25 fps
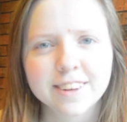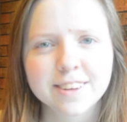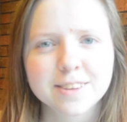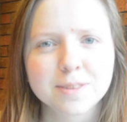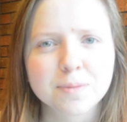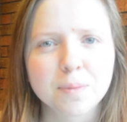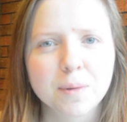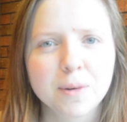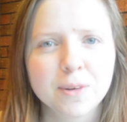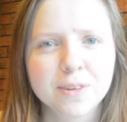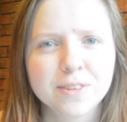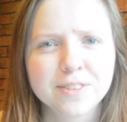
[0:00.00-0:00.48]
I
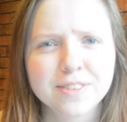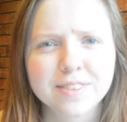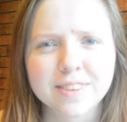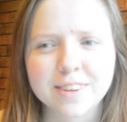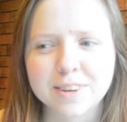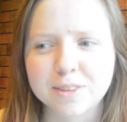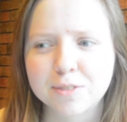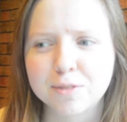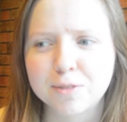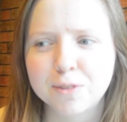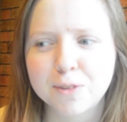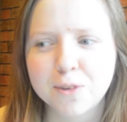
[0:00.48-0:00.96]
suppose,
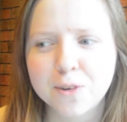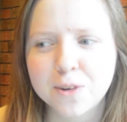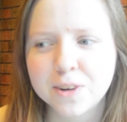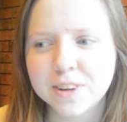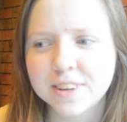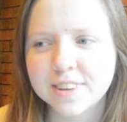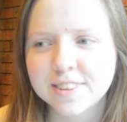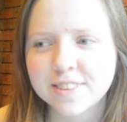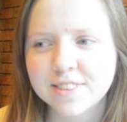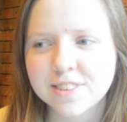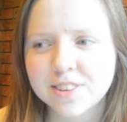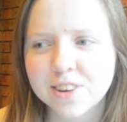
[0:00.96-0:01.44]
like 4
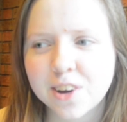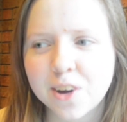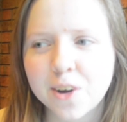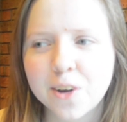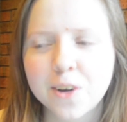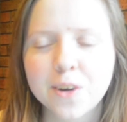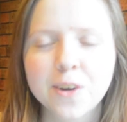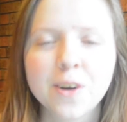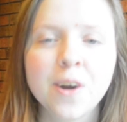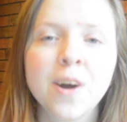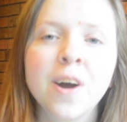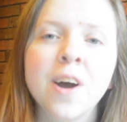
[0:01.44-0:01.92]
years
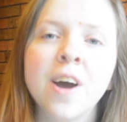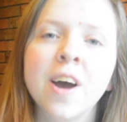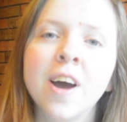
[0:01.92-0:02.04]
ago